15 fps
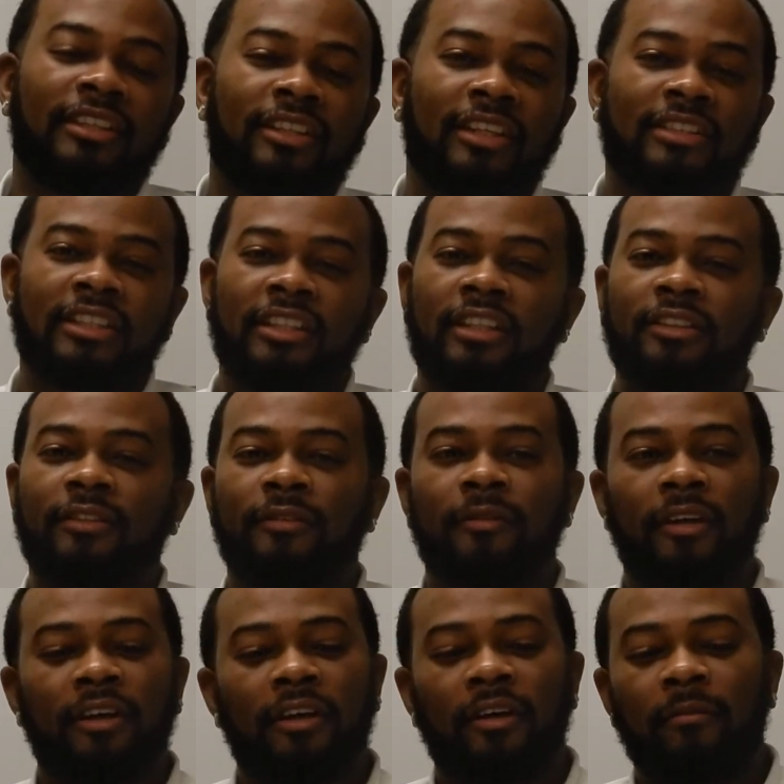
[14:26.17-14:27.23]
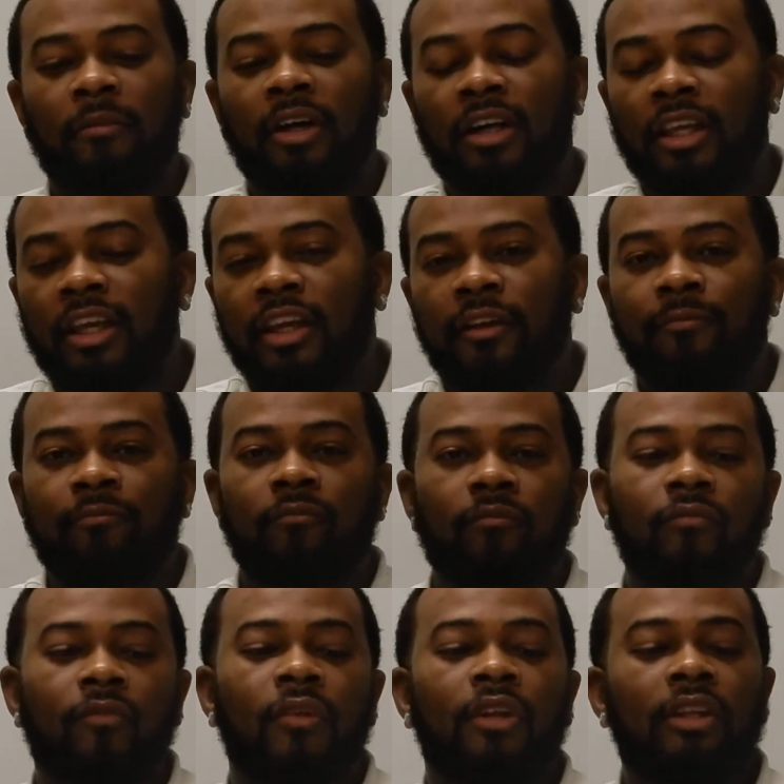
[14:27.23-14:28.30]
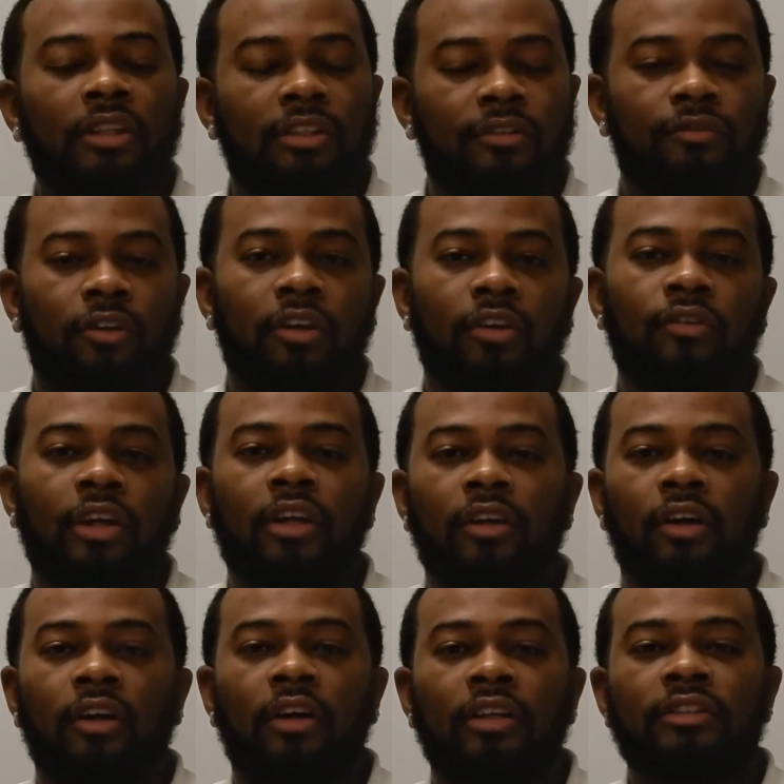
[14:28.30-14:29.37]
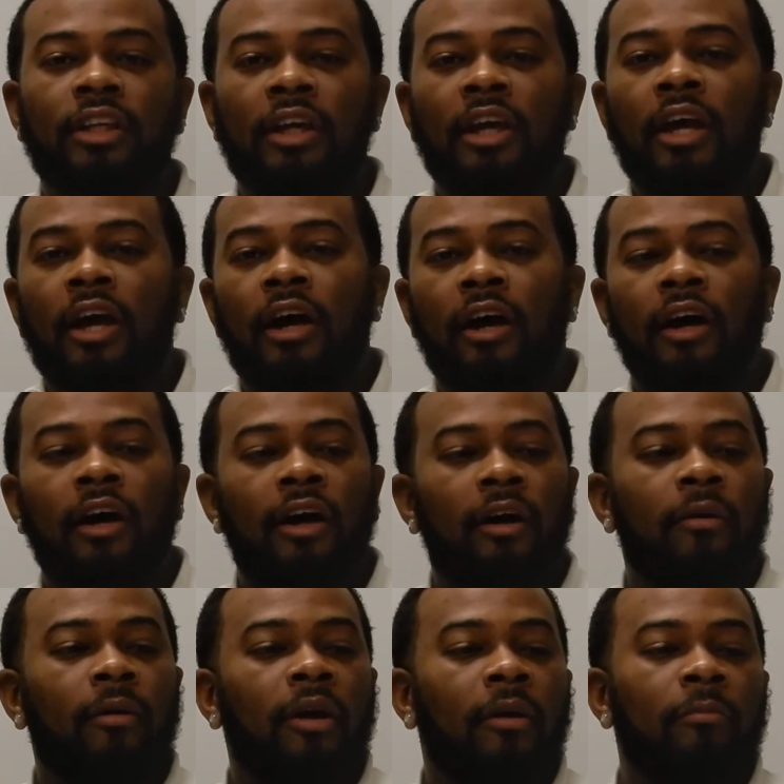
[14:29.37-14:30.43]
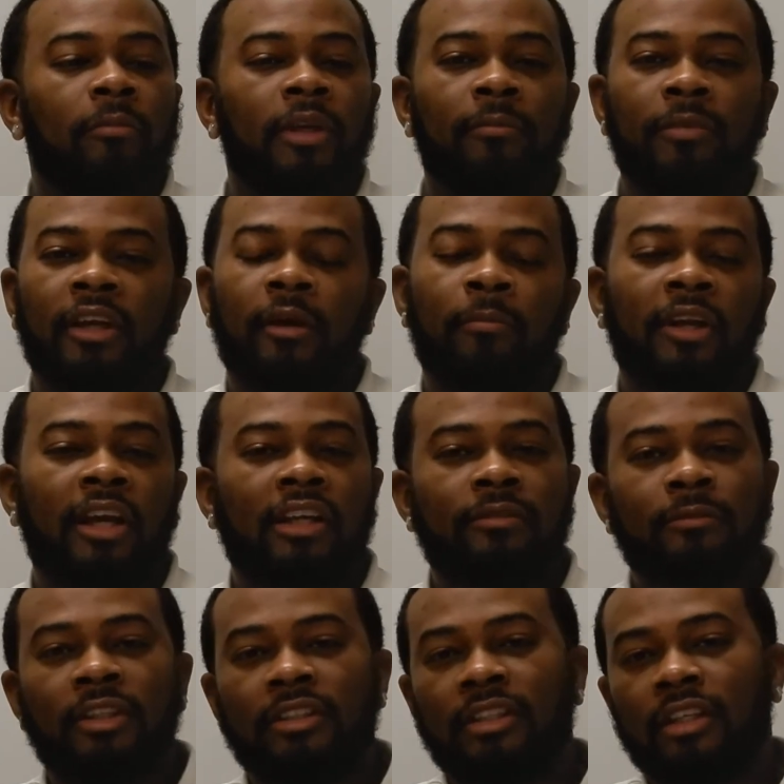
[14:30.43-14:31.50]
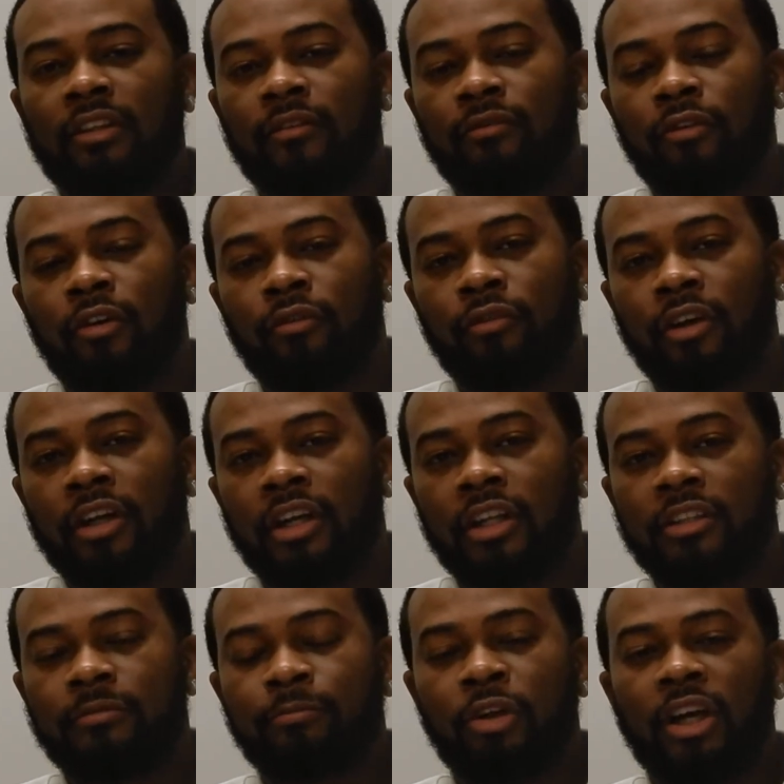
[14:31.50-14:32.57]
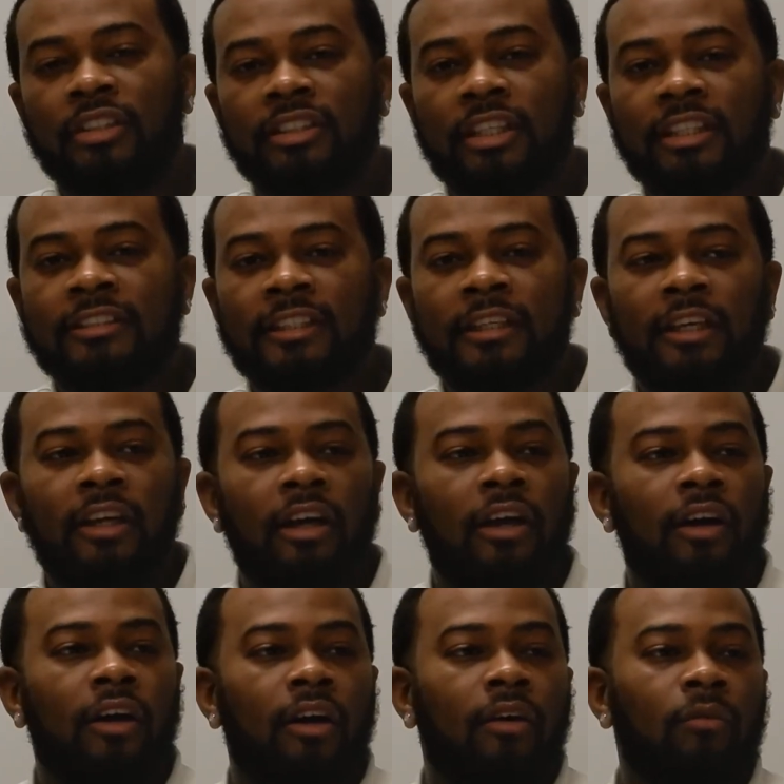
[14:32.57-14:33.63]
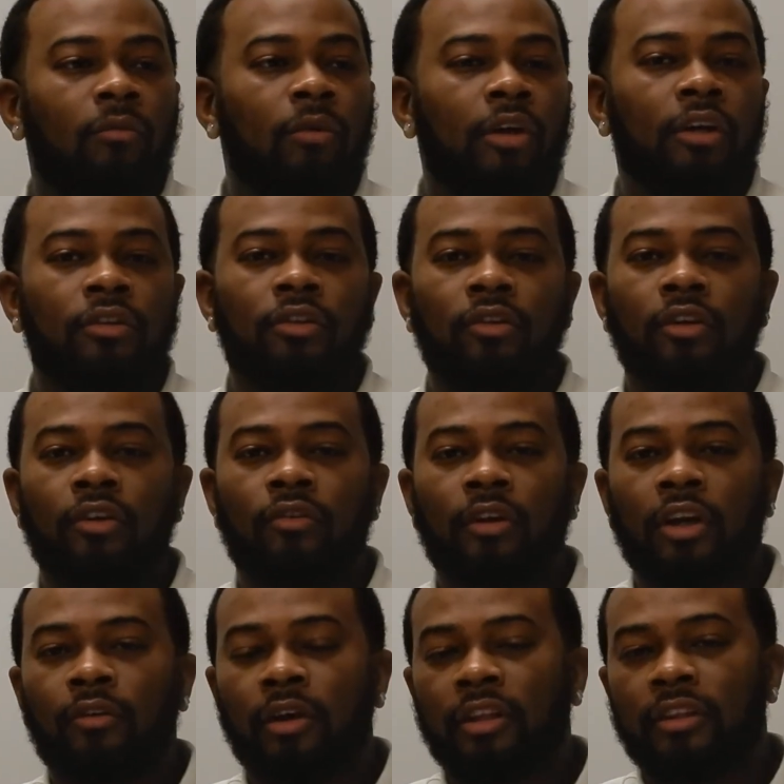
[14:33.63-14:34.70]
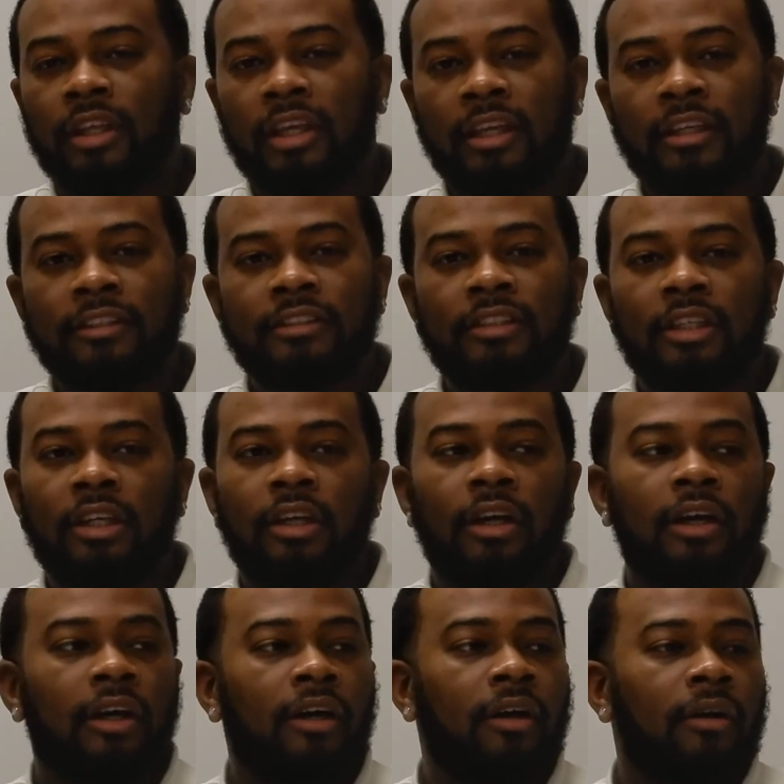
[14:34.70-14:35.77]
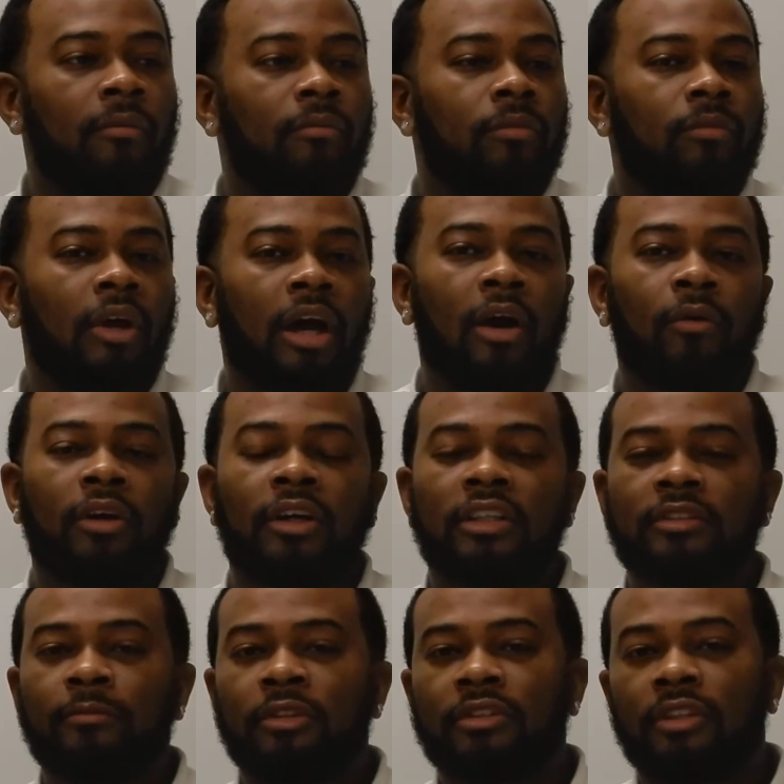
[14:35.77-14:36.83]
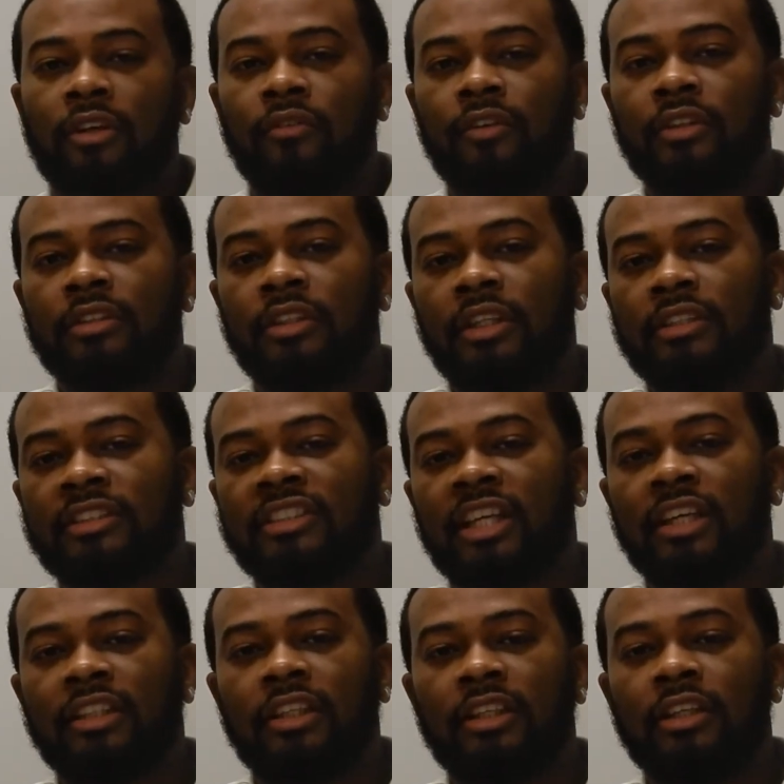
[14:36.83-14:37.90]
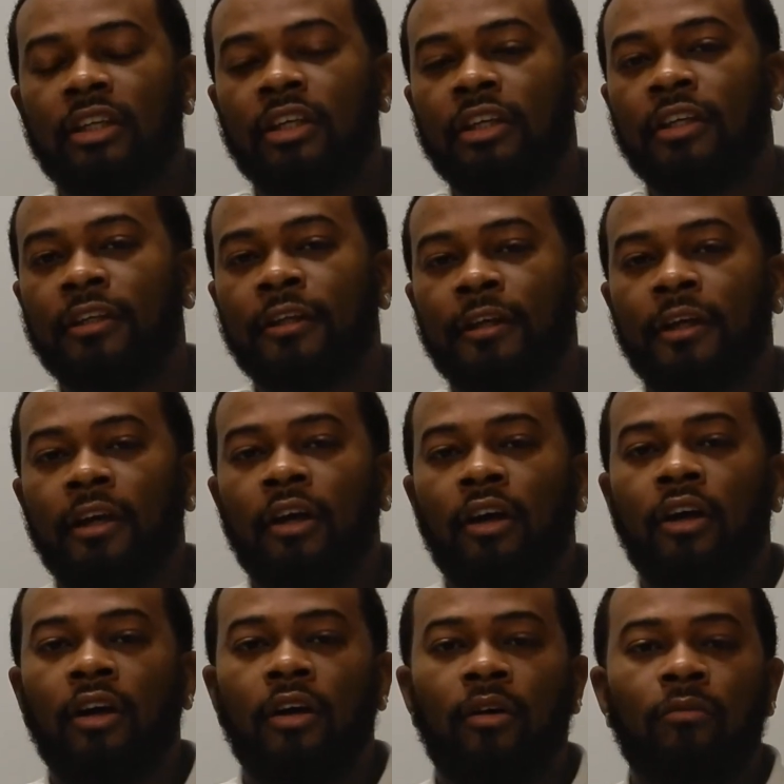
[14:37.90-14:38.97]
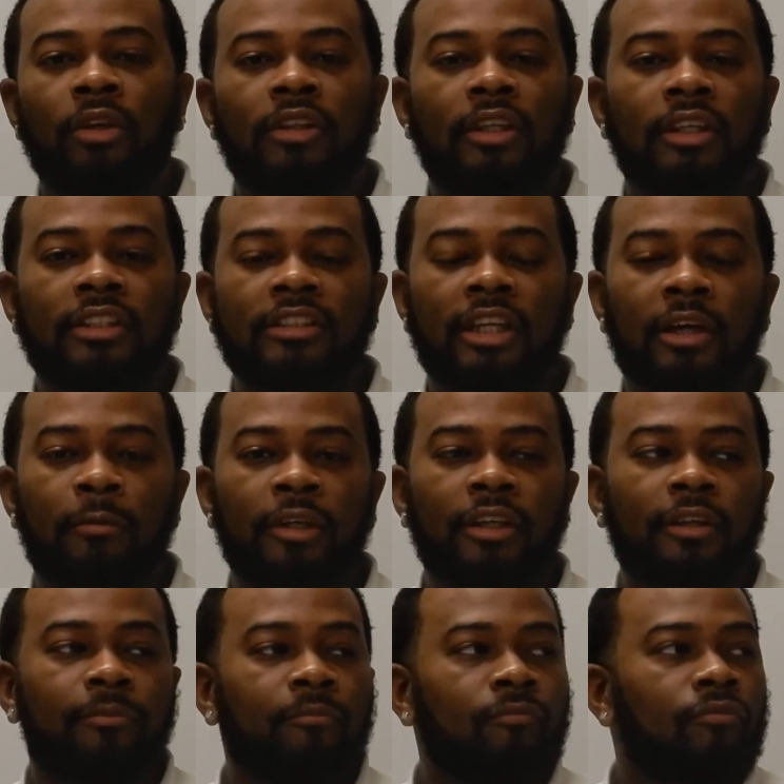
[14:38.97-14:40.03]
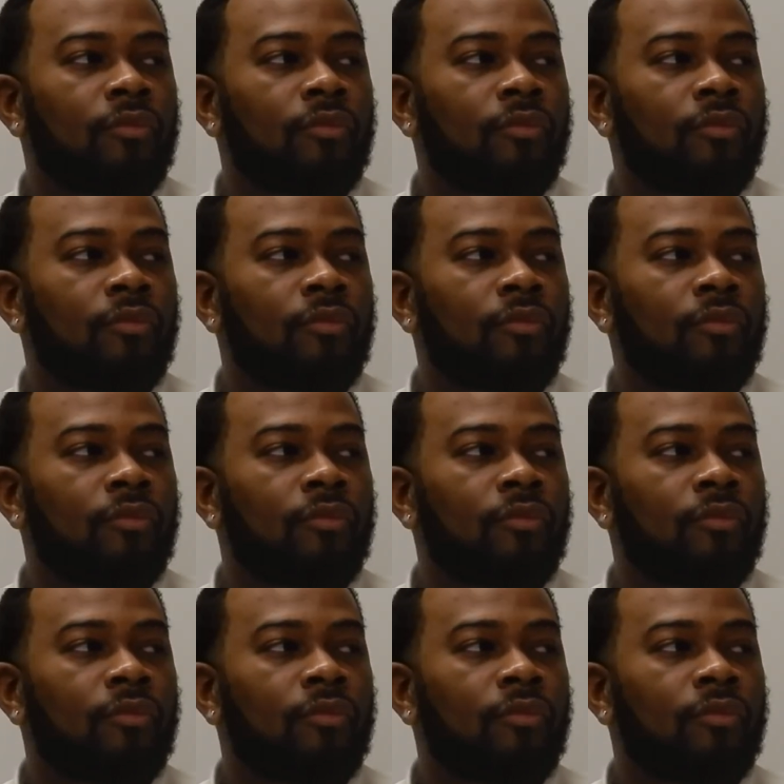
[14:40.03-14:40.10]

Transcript: Listen, again, this is for a great cause. BPL Plasma is at the forefront of this process. We are doing great things. Our customer service is second to none within this company.